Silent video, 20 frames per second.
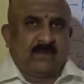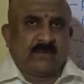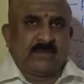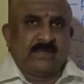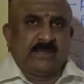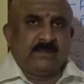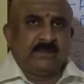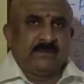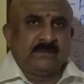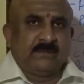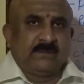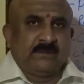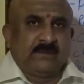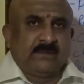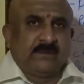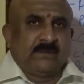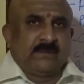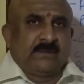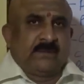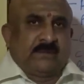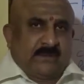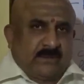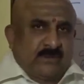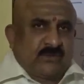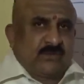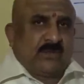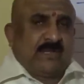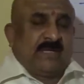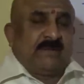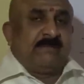Okay?
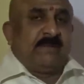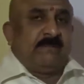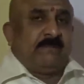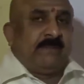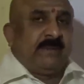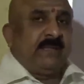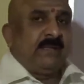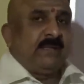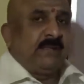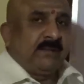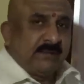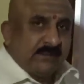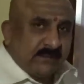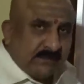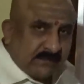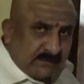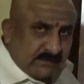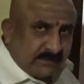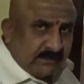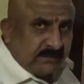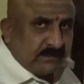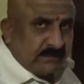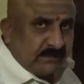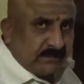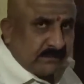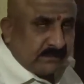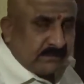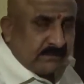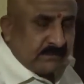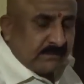So let me be
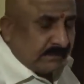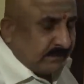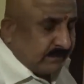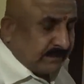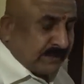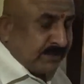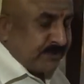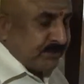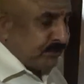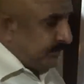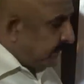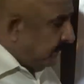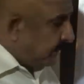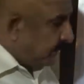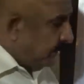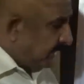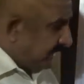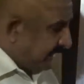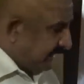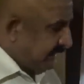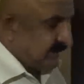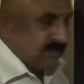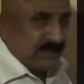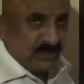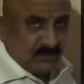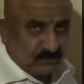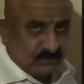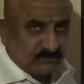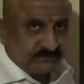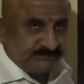continuing with this
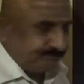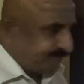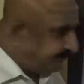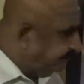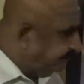now.